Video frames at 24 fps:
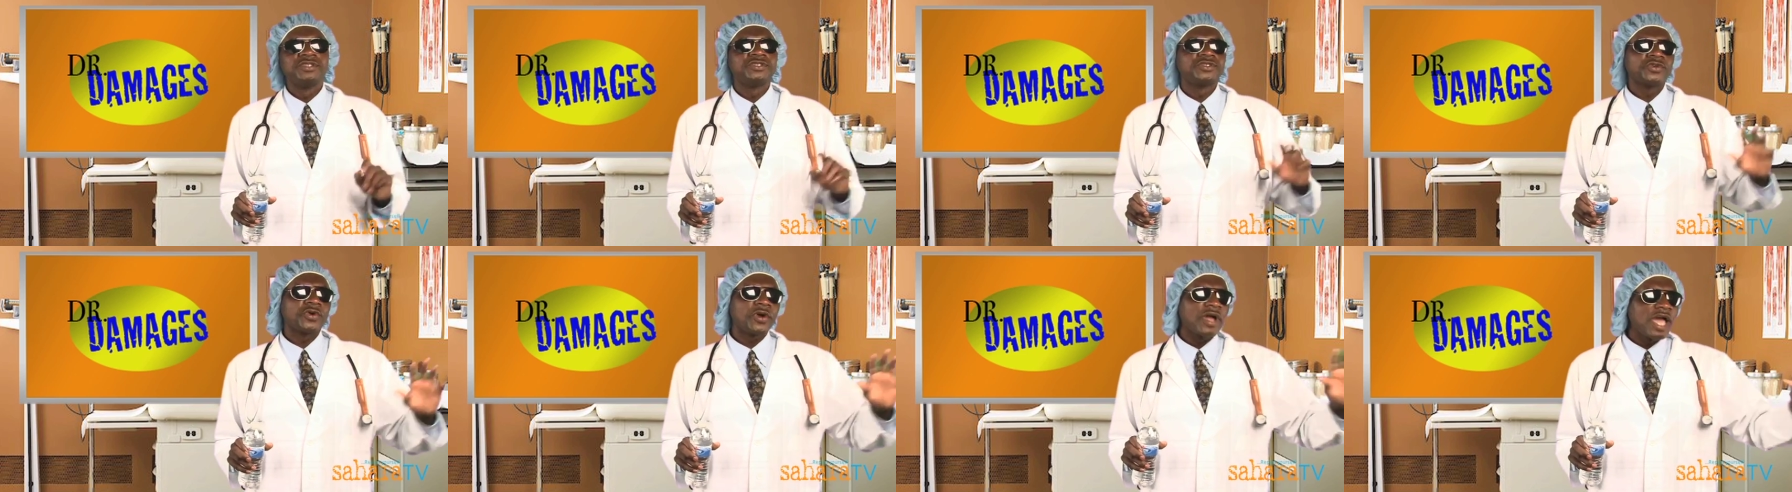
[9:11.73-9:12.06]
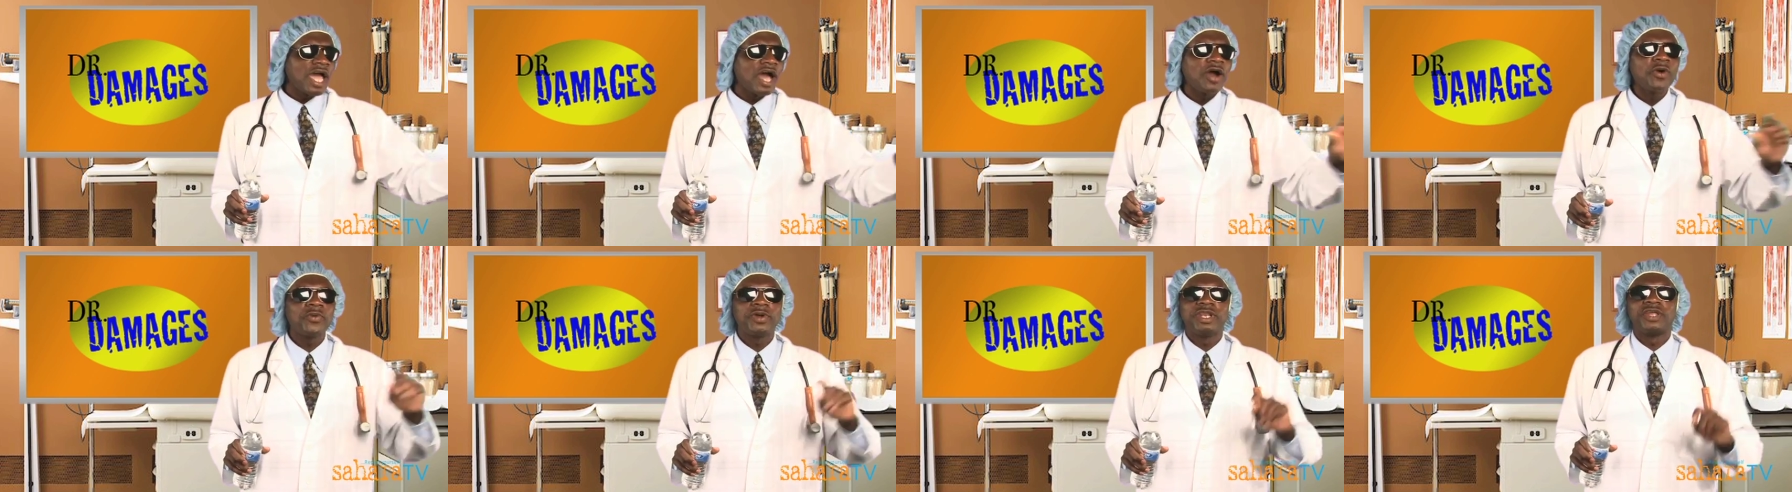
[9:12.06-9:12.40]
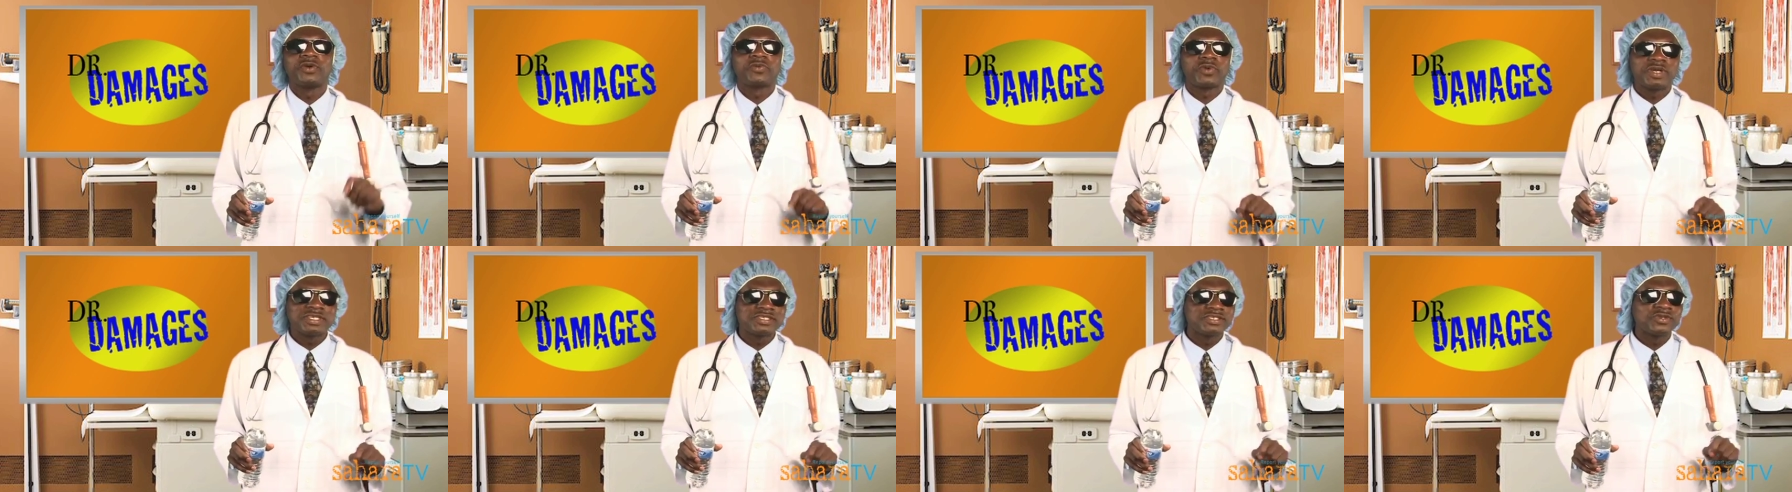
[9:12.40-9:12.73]
to hell with
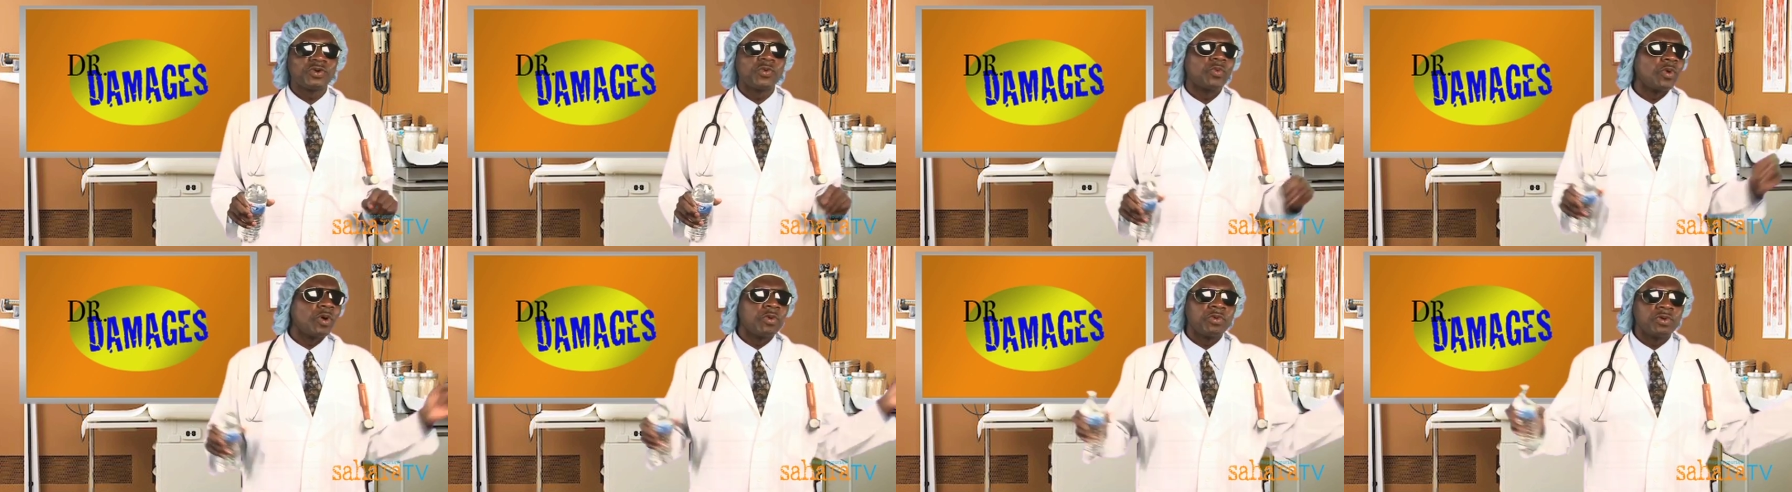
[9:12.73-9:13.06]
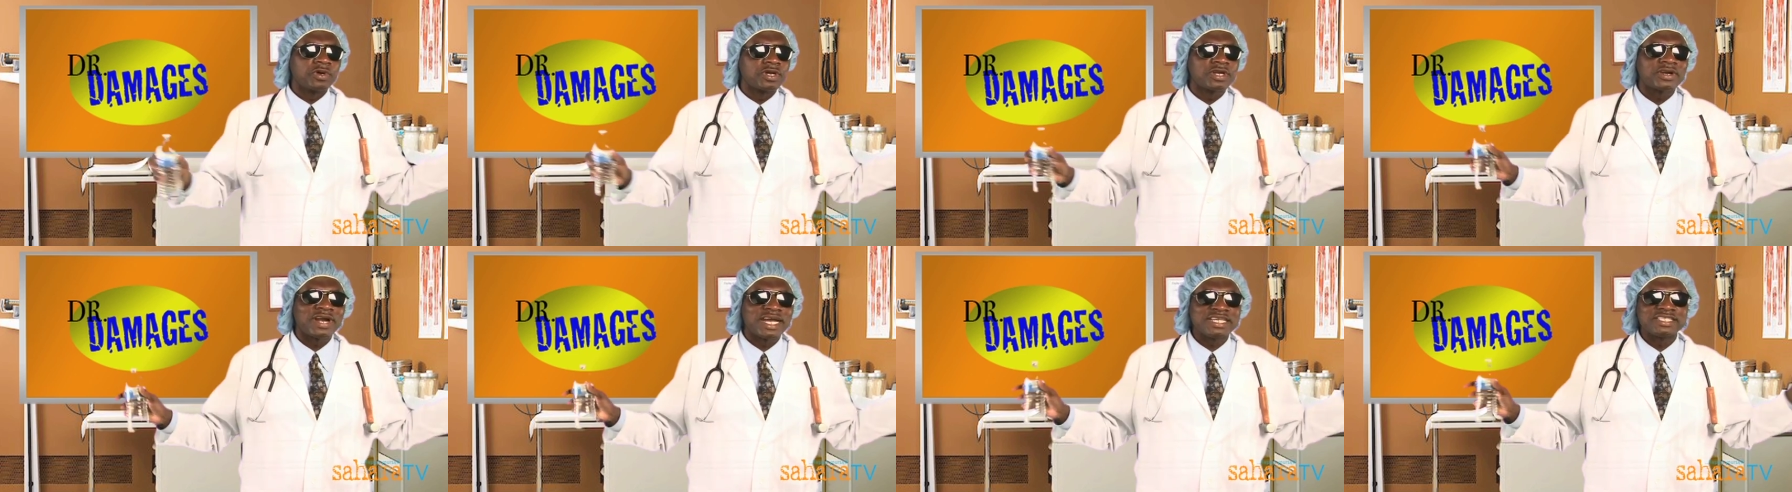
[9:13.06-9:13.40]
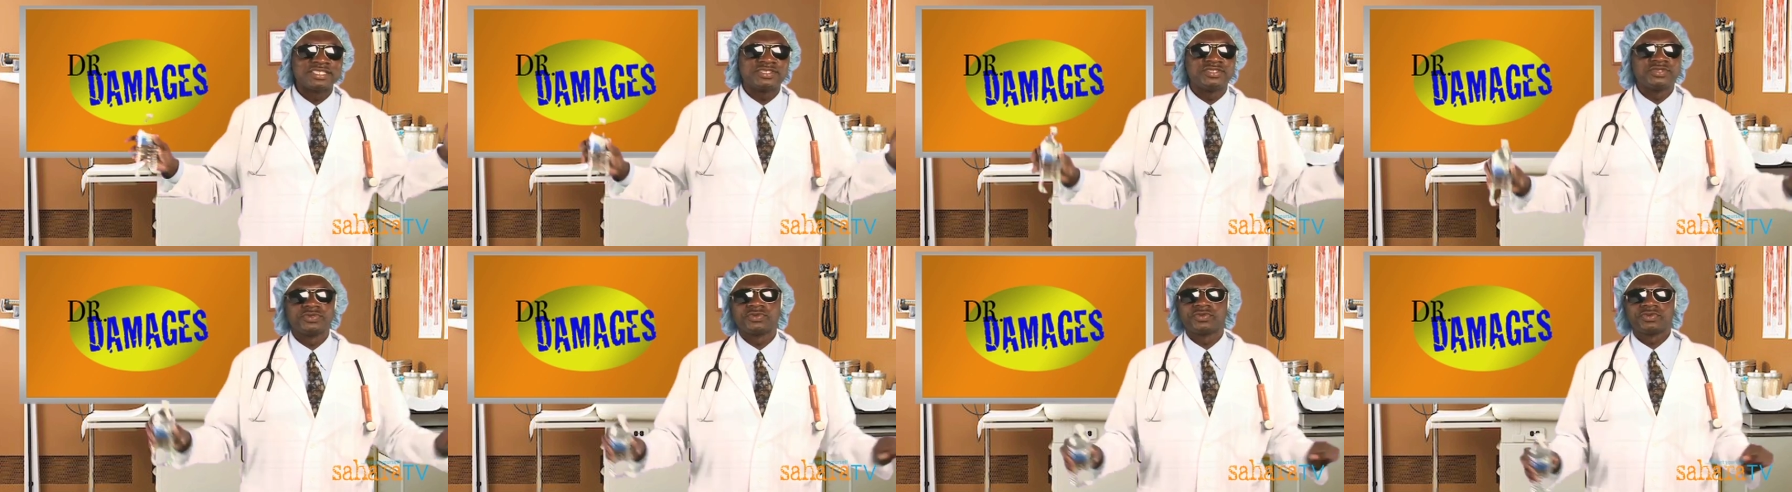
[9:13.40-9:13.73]
the question, what will
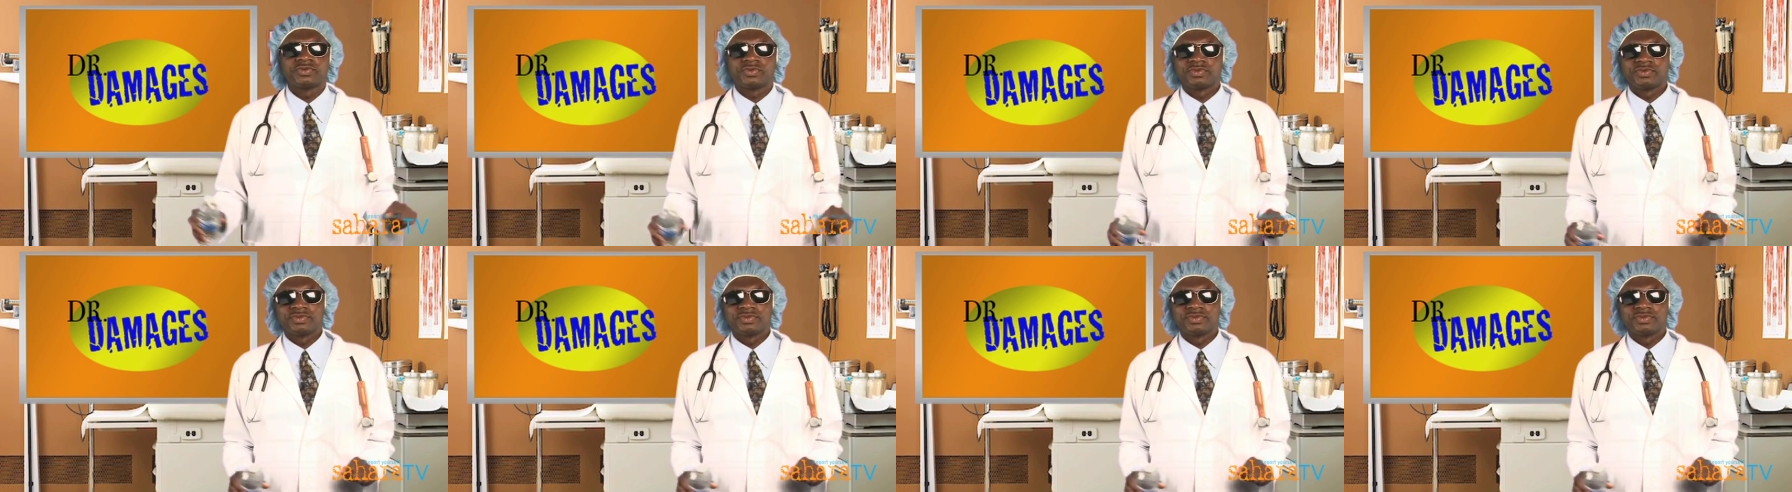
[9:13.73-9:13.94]
Christ do?